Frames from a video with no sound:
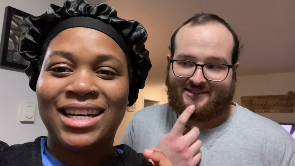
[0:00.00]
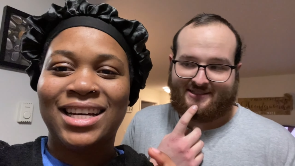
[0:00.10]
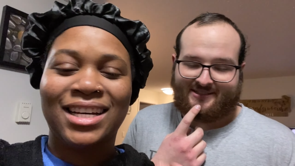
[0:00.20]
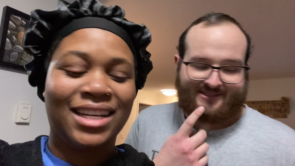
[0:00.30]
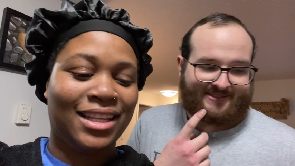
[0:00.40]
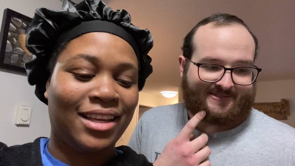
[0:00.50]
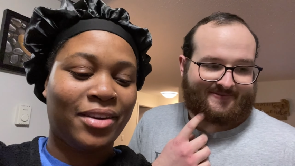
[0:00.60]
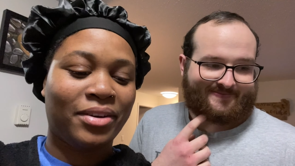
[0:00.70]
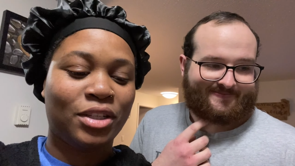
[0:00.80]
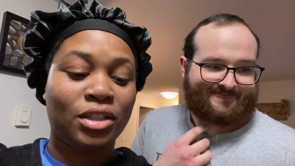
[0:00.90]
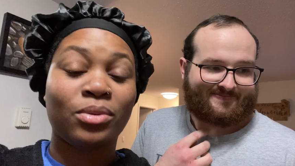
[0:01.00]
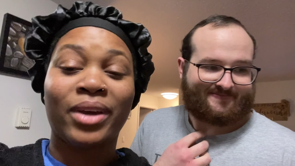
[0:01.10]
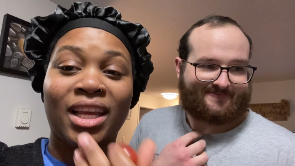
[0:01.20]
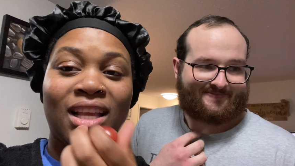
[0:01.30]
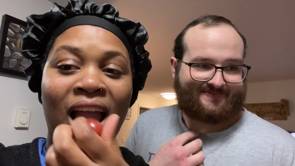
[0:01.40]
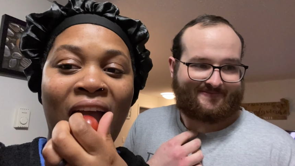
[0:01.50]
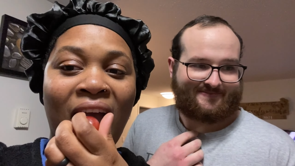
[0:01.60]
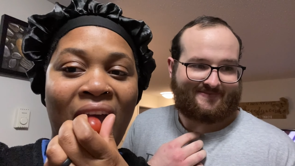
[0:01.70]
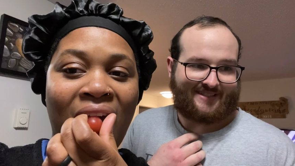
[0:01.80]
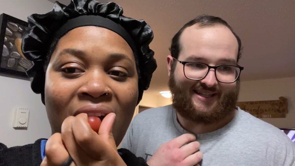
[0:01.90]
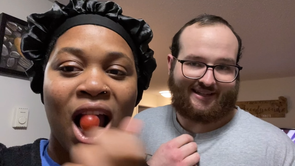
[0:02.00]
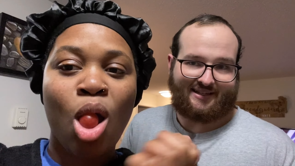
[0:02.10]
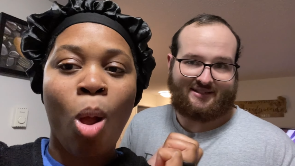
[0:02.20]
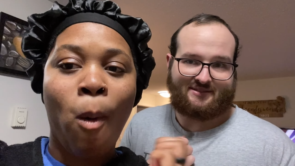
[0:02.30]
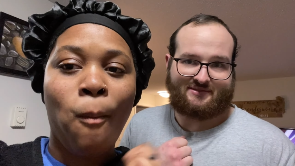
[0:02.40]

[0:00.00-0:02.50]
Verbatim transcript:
Speaker 1: I think we should wait. Yeah.